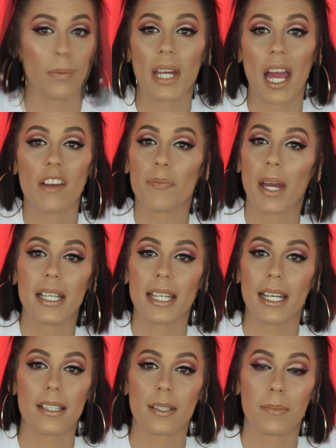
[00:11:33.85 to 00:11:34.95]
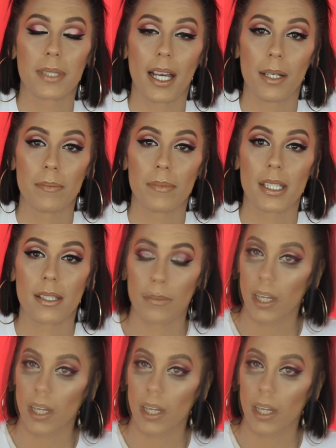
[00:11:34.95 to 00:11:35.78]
We have bad days sometimes.